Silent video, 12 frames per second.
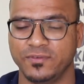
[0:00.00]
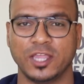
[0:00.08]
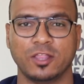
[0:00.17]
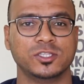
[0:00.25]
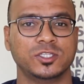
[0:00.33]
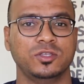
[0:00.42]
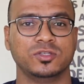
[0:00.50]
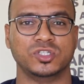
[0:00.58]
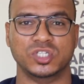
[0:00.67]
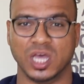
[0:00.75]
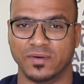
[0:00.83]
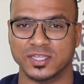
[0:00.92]
We can also use
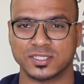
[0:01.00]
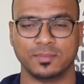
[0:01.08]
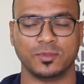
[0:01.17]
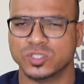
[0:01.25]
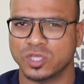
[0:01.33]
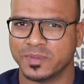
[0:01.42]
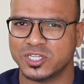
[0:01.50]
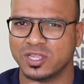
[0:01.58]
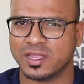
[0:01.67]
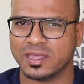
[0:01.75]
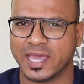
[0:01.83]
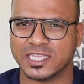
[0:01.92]
JavaScript. So in machine
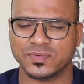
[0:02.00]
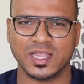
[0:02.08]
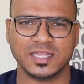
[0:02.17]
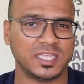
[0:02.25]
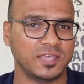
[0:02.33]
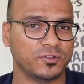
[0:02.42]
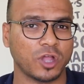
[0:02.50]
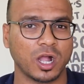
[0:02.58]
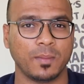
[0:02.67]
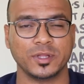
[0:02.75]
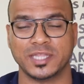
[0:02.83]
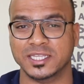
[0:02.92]
learning as well, let's say if we talk
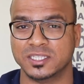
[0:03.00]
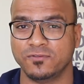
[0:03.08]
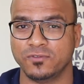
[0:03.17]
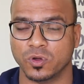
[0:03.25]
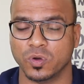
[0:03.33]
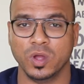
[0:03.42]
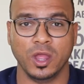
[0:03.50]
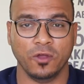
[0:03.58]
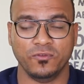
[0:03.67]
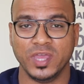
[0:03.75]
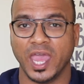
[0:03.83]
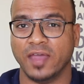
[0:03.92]
about TensorFlow,
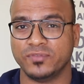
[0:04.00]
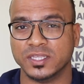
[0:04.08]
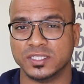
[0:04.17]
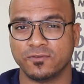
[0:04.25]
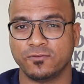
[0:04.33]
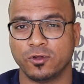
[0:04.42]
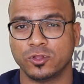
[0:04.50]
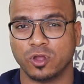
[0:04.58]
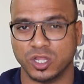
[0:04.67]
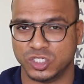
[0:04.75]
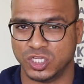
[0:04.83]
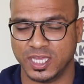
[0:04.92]
we have
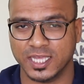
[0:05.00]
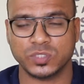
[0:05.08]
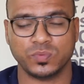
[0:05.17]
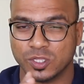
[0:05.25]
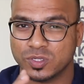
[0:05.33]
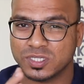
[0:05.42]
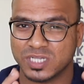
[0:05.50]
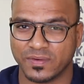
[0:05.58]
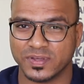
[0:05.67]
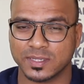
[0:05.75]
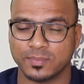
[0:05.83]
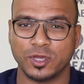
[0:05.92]
TensorFlow.js. Using
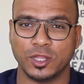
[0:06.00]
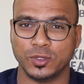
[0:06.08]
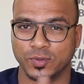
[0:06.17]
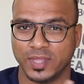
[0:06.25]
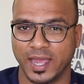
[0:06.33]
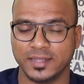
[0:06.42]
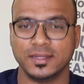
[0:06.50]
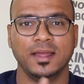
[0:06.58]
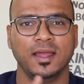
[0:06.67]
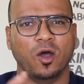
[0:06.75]
JavaScript, you can do that.